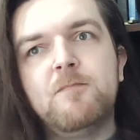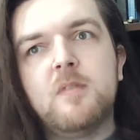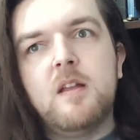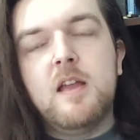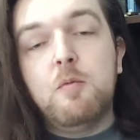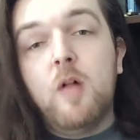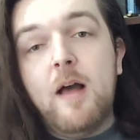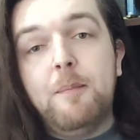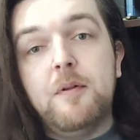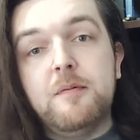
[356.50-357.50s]
It will
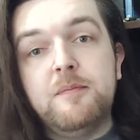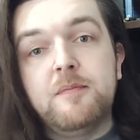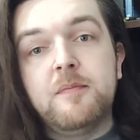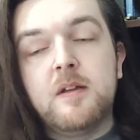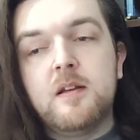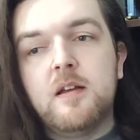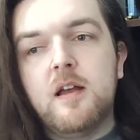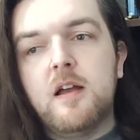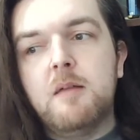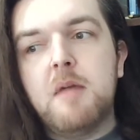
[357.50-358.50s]
happen,
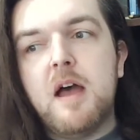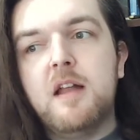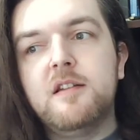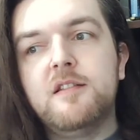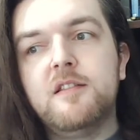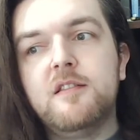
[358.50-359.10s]
and